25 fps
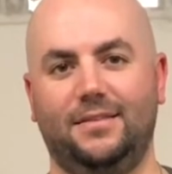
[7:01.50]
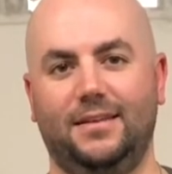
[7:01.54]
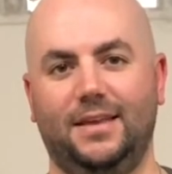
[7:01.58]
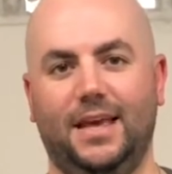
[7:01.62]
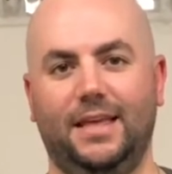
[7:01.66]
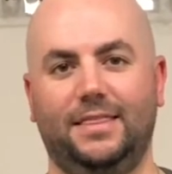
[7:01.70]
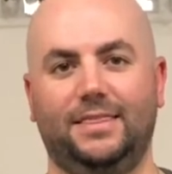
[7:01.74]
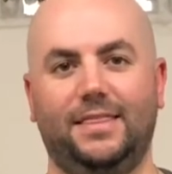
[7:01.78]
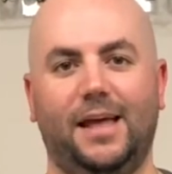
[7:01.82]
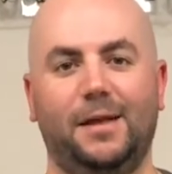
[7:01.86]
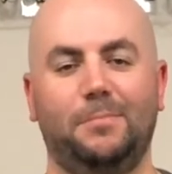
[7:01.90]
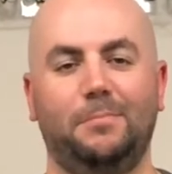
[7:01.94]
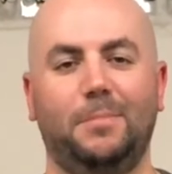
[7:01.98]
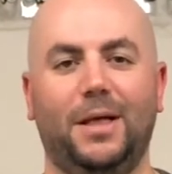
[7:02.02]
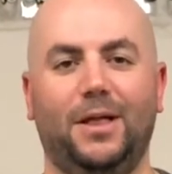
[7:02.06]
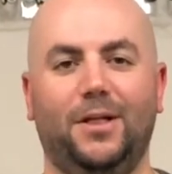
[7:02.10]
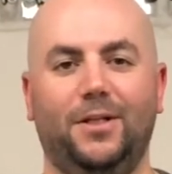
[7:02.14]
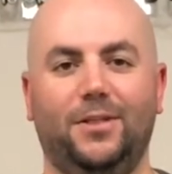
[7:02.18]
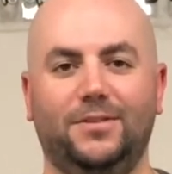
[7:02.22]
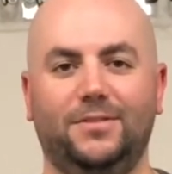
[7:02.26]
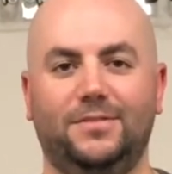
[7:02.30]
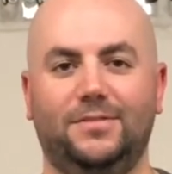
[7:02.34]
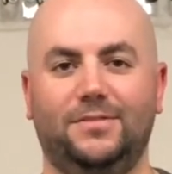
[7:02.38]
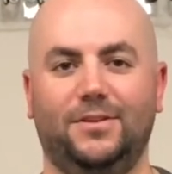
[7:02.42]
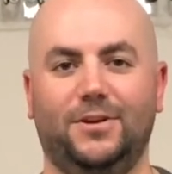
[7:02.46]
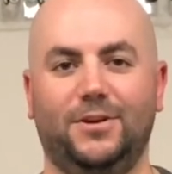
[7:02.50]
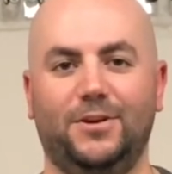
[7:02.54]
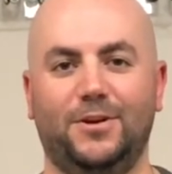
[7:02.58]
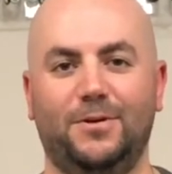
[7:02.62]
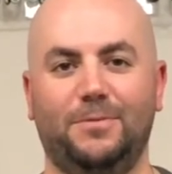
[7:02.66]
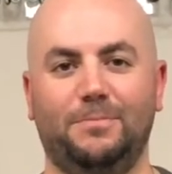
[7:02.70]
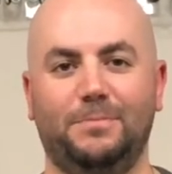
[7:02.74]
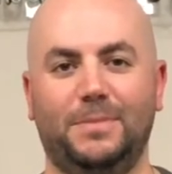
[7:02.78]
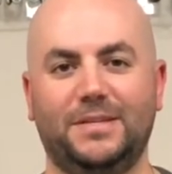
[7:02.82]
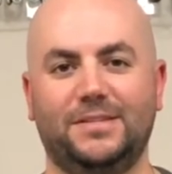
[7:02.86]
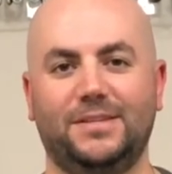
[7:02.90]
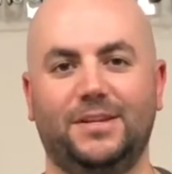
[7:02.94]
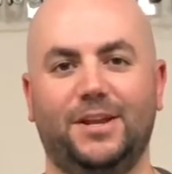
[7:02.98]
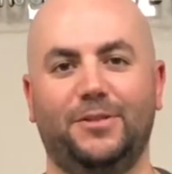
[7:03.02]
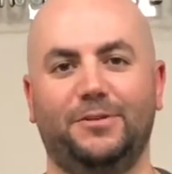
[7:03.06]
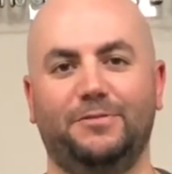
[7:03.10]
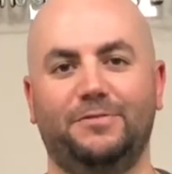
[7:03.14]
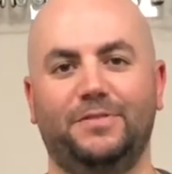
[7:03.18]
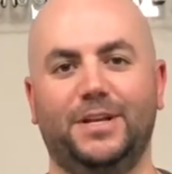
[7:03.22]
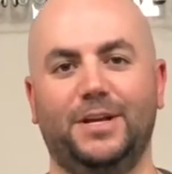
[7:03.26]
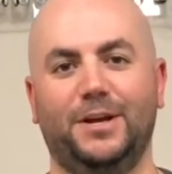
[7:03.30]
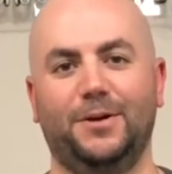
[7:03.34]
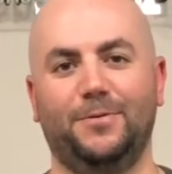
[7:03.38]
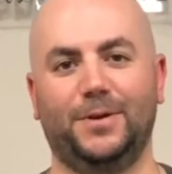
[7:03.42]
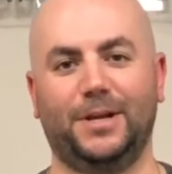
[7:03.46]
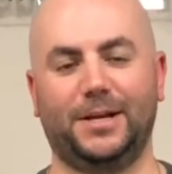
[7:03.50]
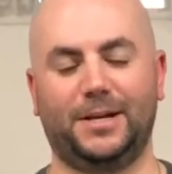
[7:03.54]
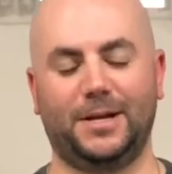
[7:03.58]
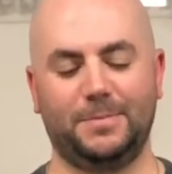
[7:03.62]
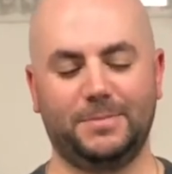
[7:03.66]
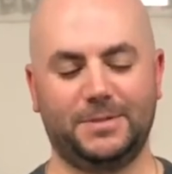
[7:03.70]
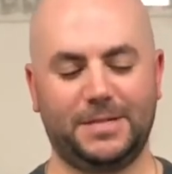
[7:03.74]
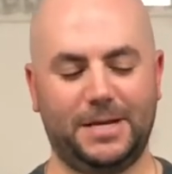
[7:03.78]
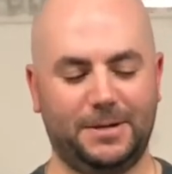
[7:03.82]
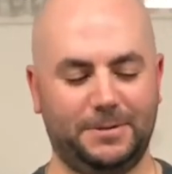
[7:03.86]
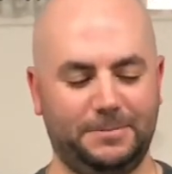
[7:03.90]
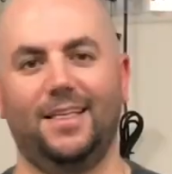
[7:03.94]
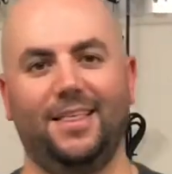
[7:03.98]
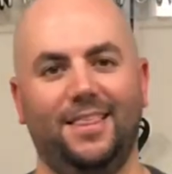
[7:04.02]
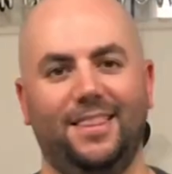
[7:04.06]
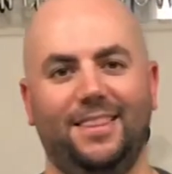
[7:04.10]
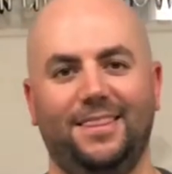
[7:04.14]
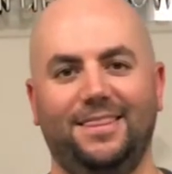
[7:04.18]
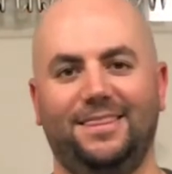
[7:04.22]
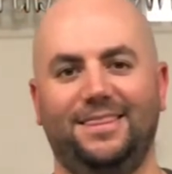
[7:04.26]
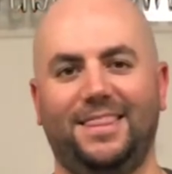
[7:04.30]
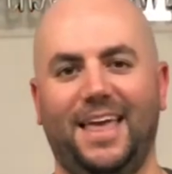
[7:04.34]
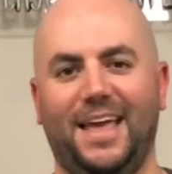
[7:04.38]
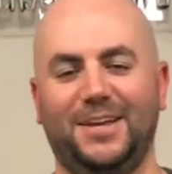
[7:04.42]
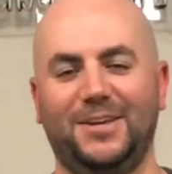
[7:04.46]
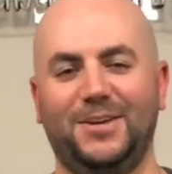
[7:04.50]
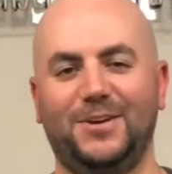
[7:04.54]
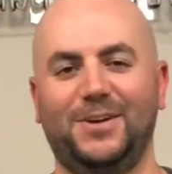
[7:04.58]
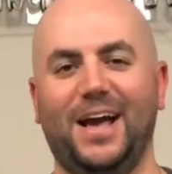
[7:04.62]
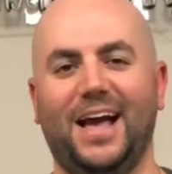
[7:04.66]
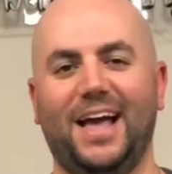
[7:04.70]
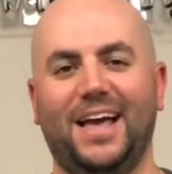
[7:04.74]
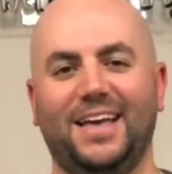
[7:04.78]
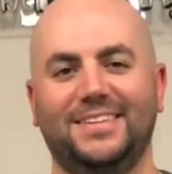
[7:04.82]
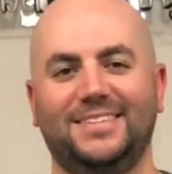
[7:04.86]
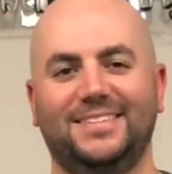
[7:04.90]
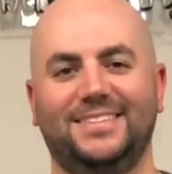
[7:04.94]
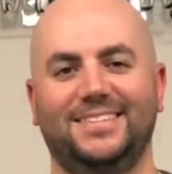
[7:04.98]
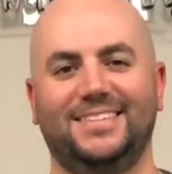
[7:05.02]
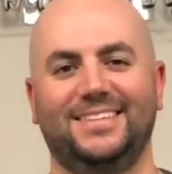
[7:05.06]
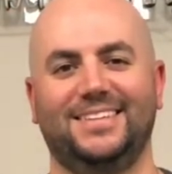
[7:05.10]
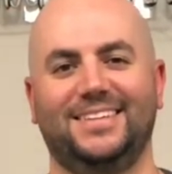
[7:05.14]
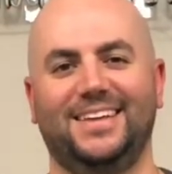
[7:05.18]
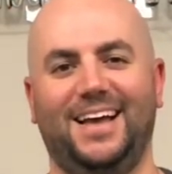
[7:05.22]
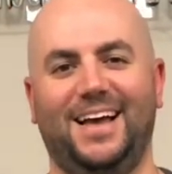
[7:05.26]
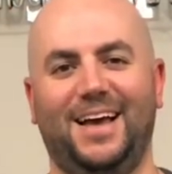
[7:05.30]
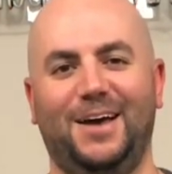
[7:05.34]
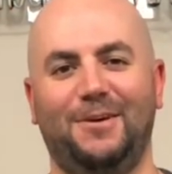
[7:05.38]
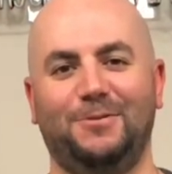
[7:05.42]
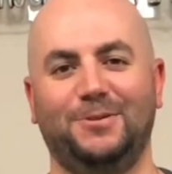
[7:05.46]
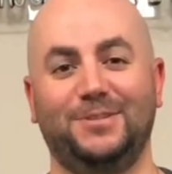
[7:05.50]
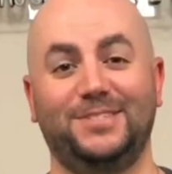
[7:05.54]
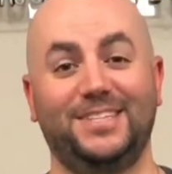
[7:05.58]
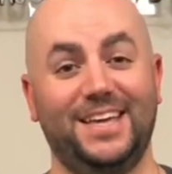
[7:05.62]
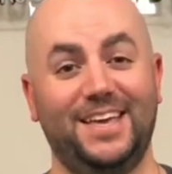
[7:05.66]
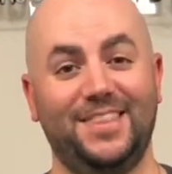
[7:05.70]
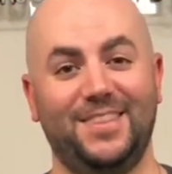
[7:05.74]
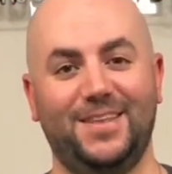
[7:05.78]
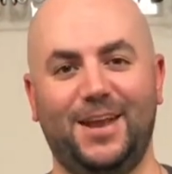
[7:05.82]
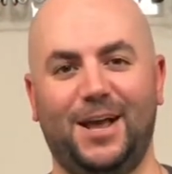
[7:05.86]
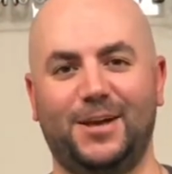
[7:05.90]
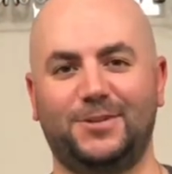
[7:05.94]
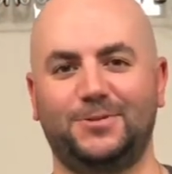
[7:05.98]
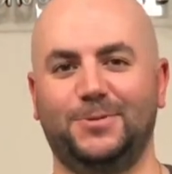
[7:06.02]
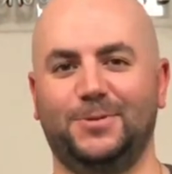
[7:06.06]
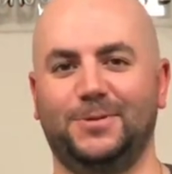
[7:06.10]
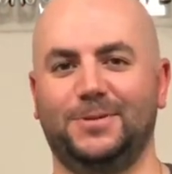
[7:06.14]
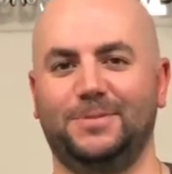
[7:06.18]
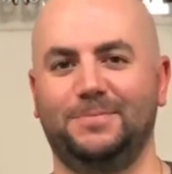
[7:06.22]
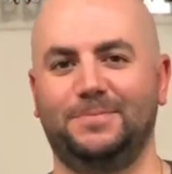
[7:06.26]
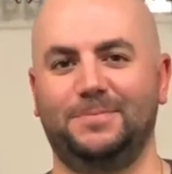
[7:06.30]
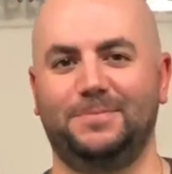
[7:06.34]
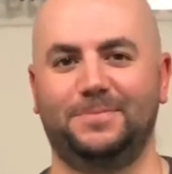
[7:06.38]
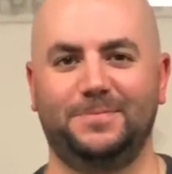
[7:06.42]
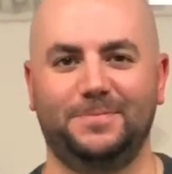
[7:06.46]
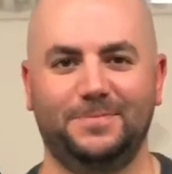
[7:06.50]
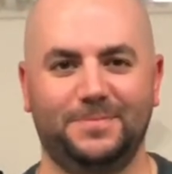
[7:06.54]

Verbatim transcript: hit that bell so you don't miss another video when it comes out. Thank you guys. Uh, we'll see you in the next one.